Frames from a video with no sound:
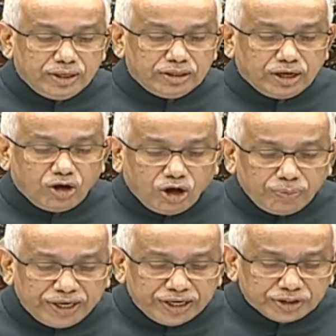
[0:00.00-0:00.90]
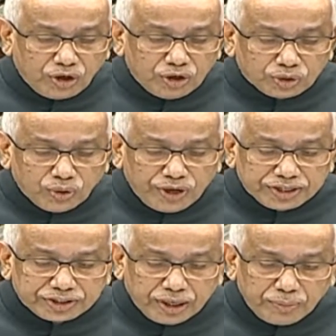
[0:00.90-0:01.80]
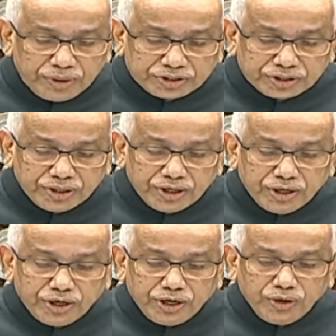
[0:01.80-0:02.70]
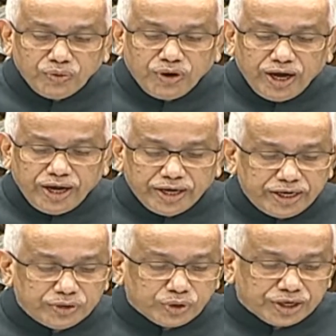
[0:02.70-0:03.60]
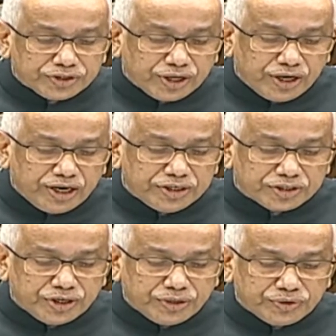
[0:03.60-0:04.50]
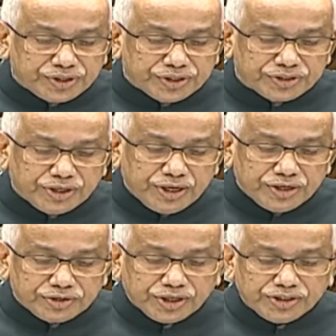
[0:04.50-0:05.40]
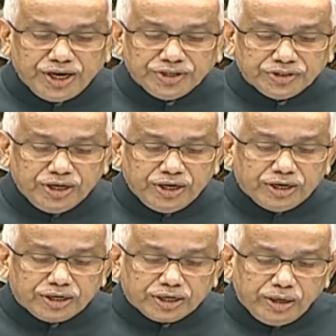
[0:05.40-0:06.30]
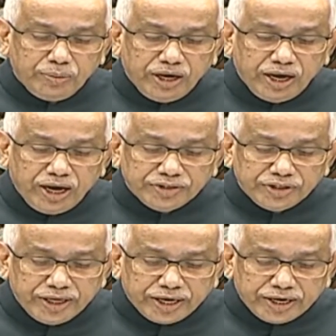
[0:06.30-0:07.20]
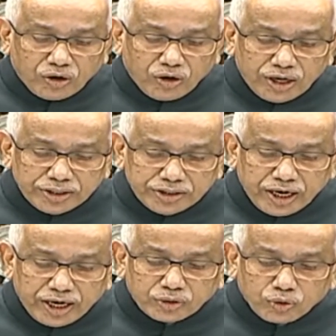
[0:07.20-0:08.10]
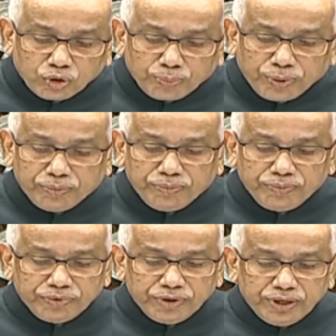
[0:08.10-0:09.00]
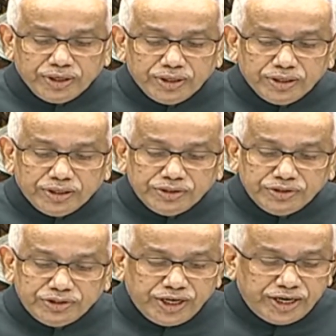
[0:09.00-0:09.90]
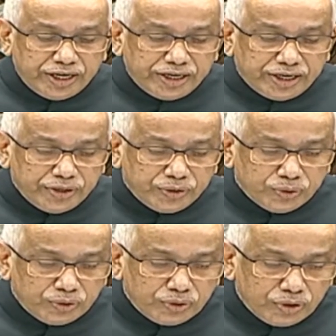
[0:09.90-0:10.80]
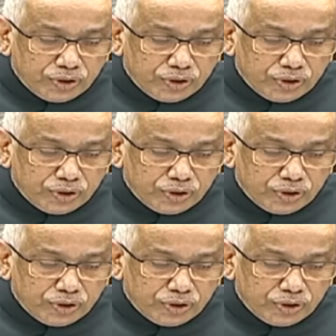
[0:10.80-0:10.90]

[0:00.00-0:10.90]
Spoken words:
The government has also established new higher educational institutions such as Tribal Engineering College at Kurupam, JNTU